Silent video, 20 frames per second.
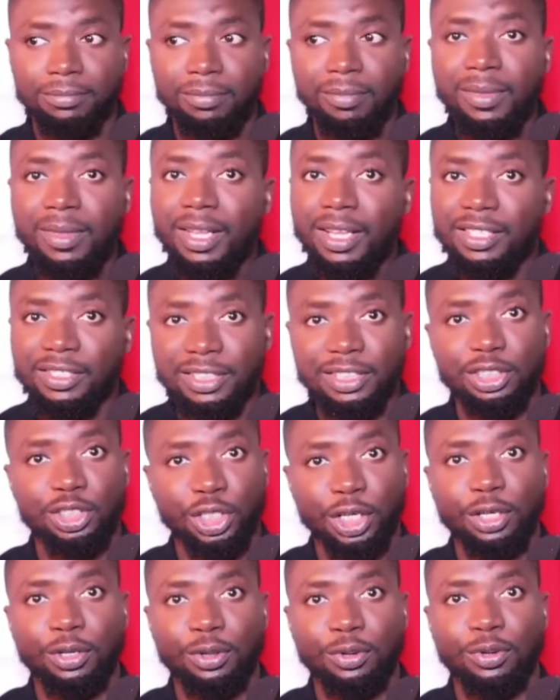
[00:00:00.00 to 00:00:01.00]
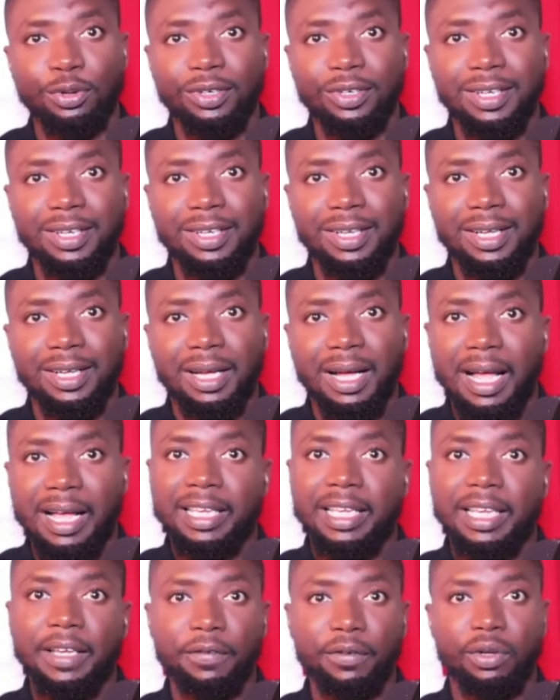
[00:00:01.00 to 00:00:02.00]
Zinchenko and
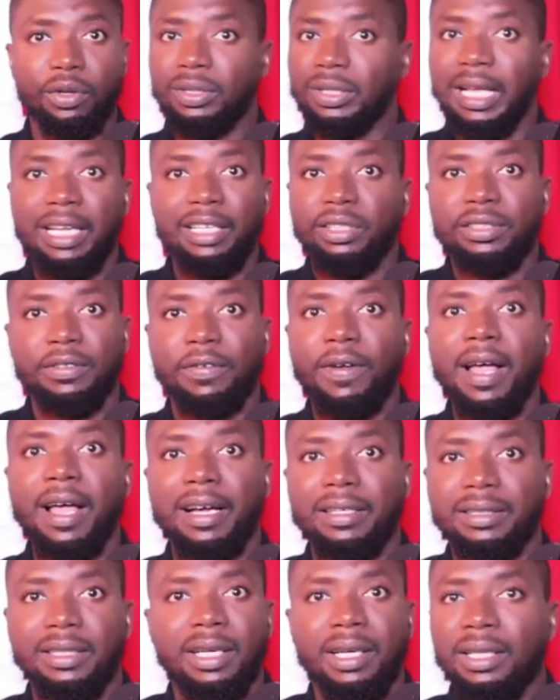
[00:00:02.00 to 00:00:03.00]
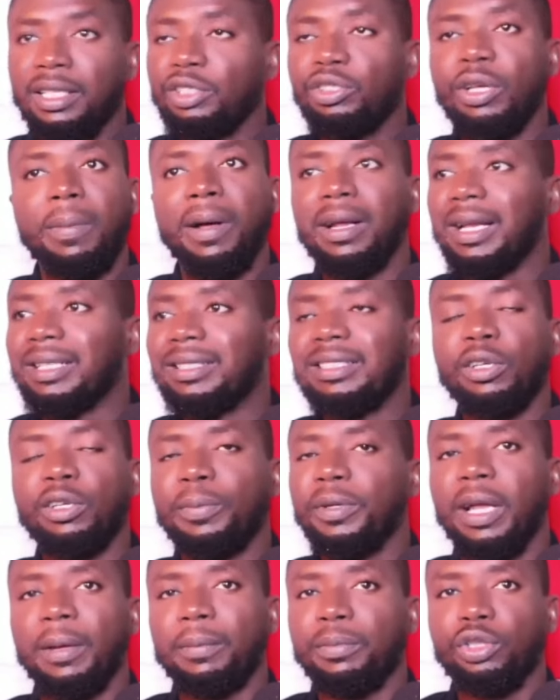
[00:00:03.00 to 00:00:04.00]
Kivio. That's just a fact. It's not about us not
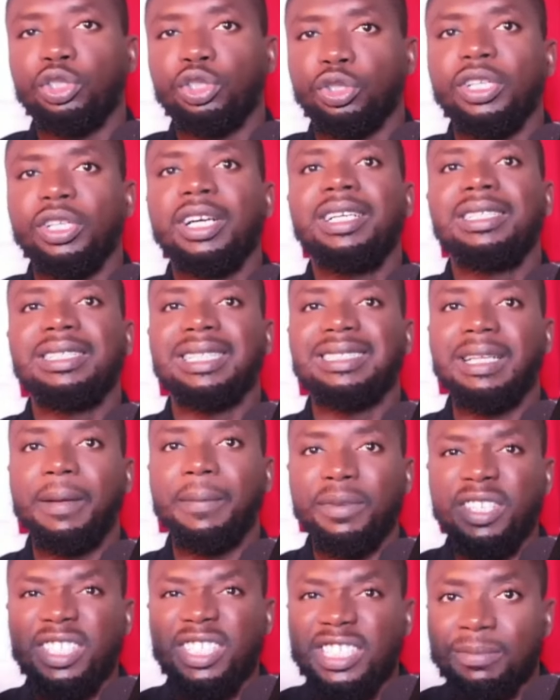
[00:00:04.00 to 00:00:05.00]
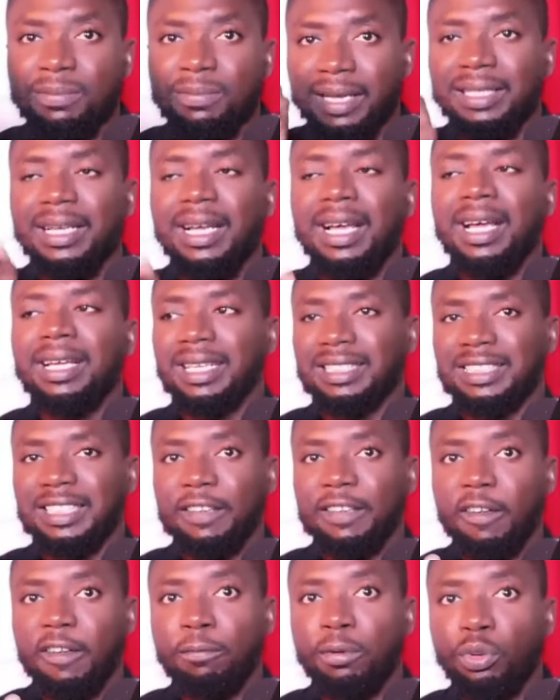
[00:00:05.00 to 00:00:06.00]
being ambitious. It's not being smart. There's
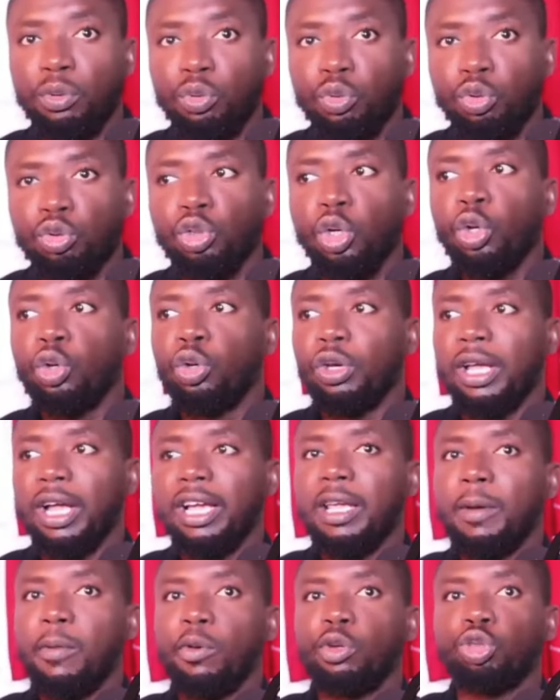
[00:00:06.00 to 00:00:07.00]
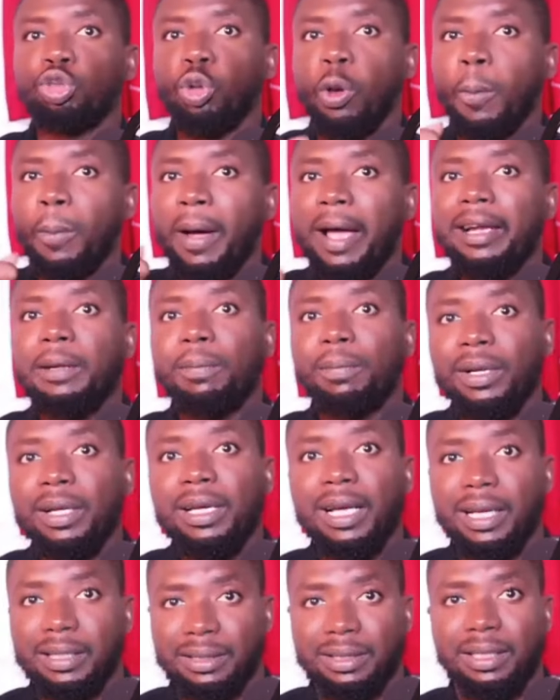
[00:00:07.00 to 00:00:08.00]
FFP rules. You can't keep on stockpiling
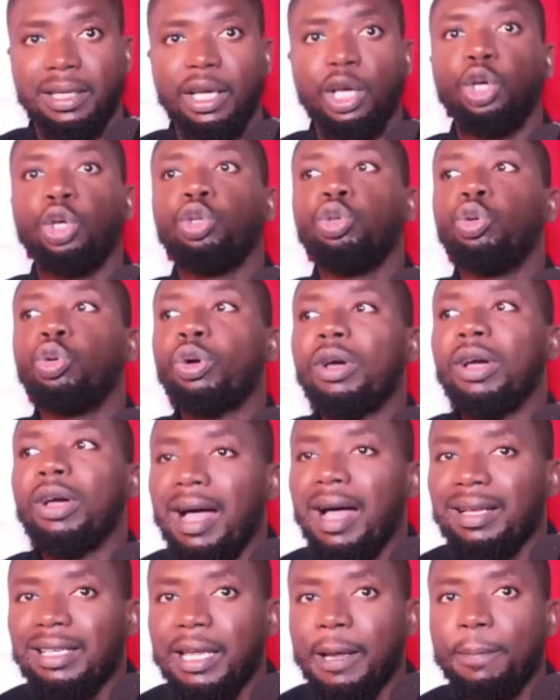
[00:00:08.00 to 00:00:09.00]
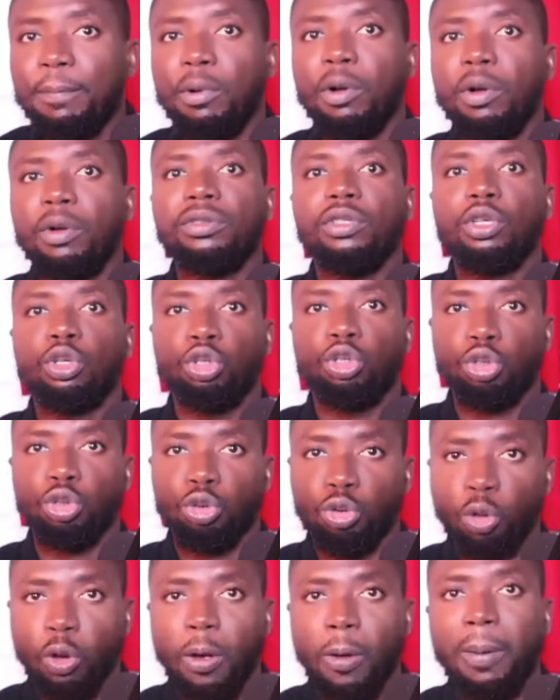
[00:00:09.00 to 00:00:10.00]
players. You can't keep on
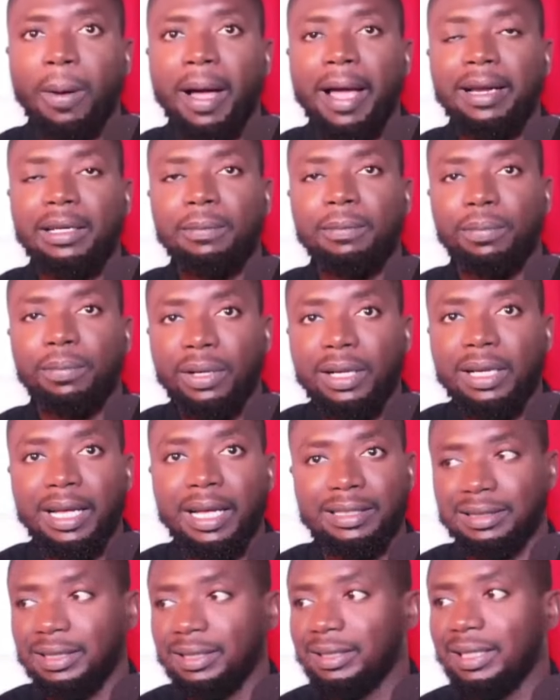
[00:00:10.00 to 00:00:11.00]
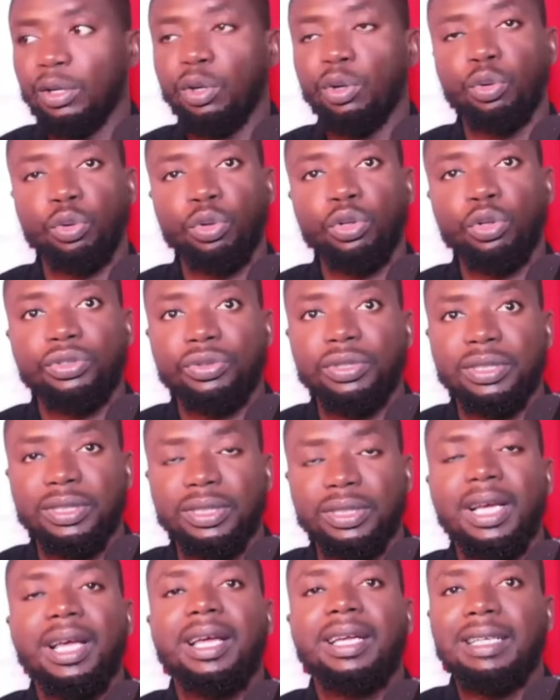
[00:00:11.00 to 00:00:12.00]
stockpiling players. These are not groceries.
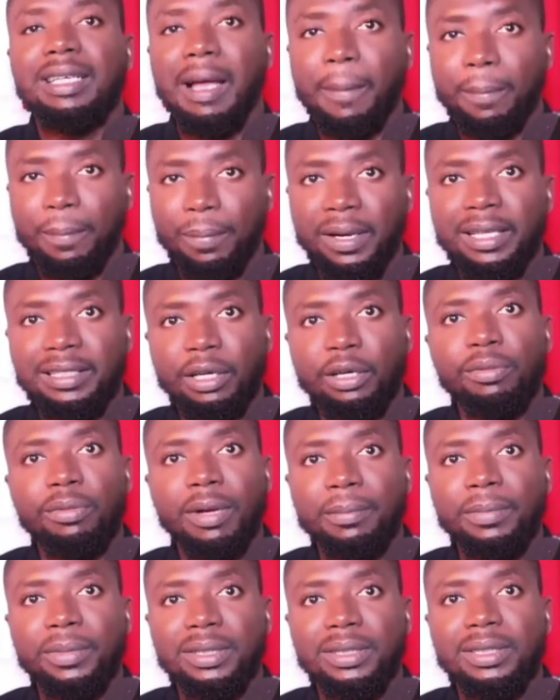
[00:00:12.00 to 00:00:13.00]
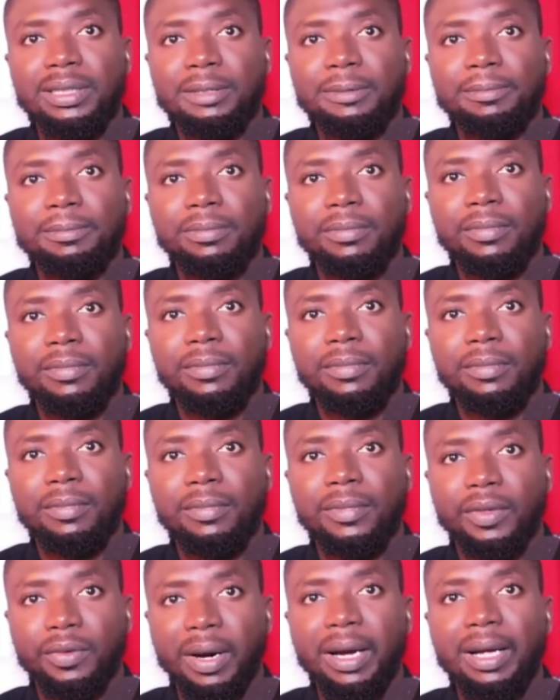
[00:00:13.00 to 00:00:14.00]
They are players. They are human beings.
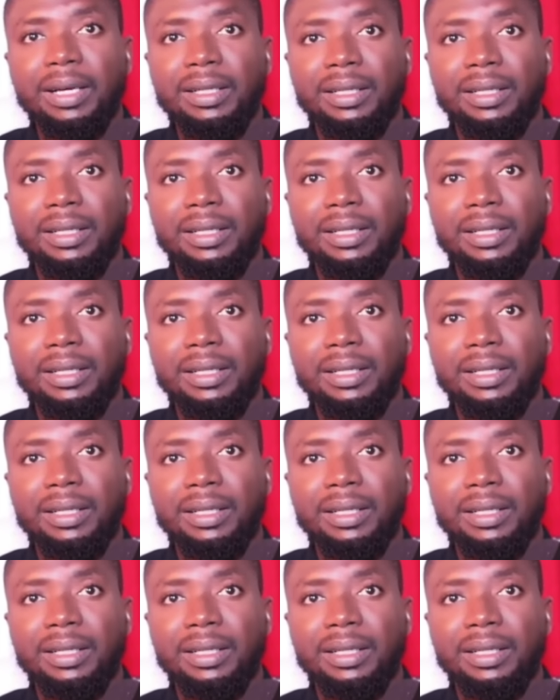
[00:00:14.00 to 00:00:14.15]
Right?